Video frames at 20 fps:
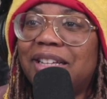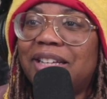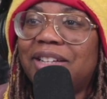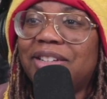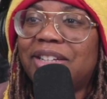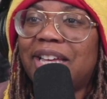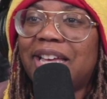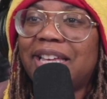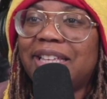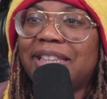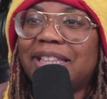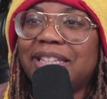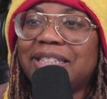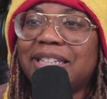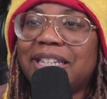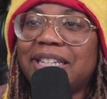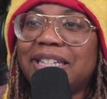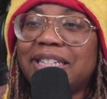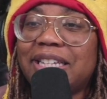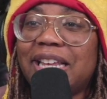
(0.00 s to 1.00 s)
Okay,
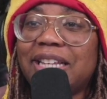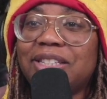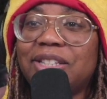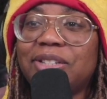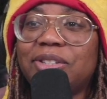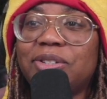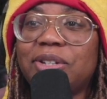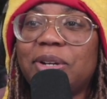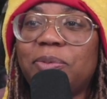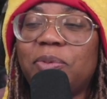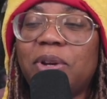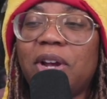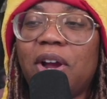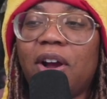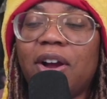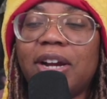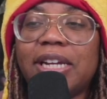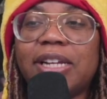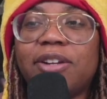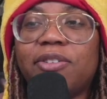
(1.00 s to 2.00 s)
that takes the stream. We
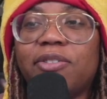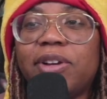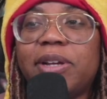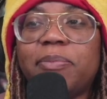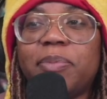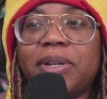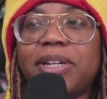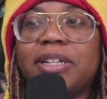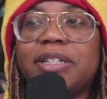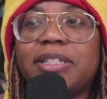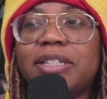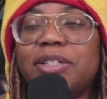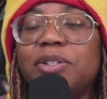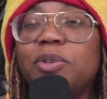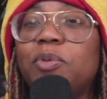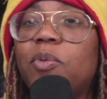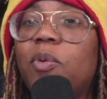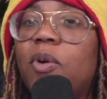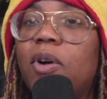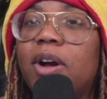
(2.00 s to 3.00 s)
already creeping into
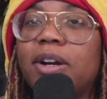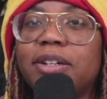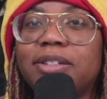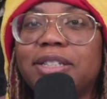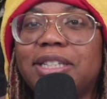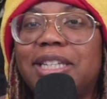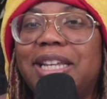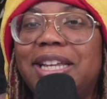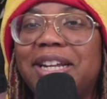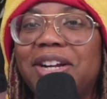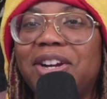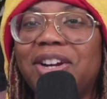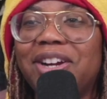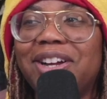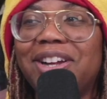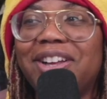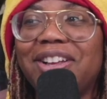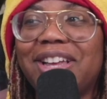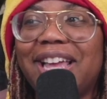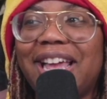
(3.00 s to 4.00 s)
new waters here.
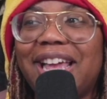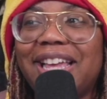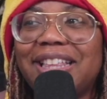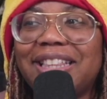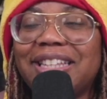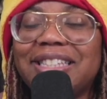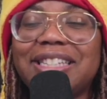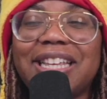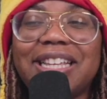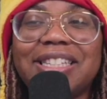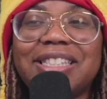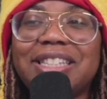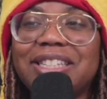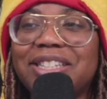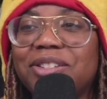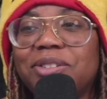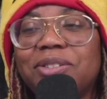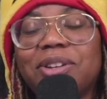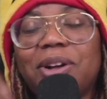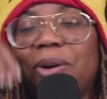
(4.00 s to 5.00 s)
Okay, that takes
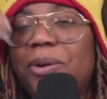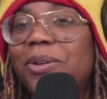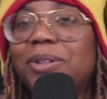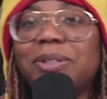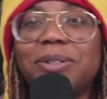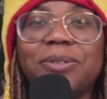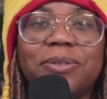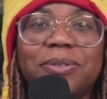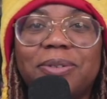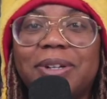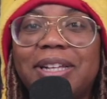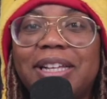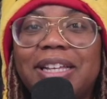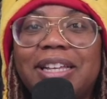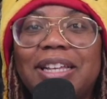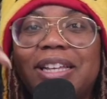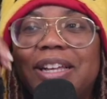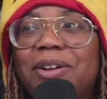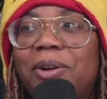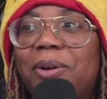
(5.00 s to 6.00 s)
it to a whole new
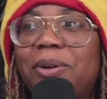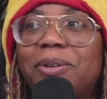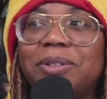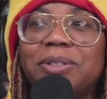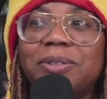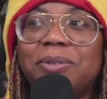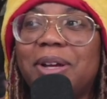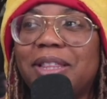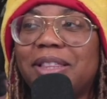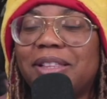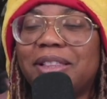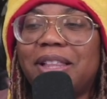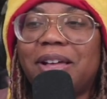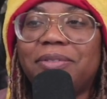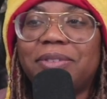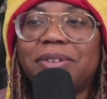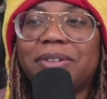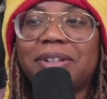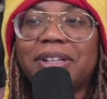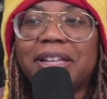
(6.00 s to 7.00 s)
other
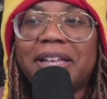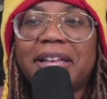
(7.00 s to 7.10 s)
level.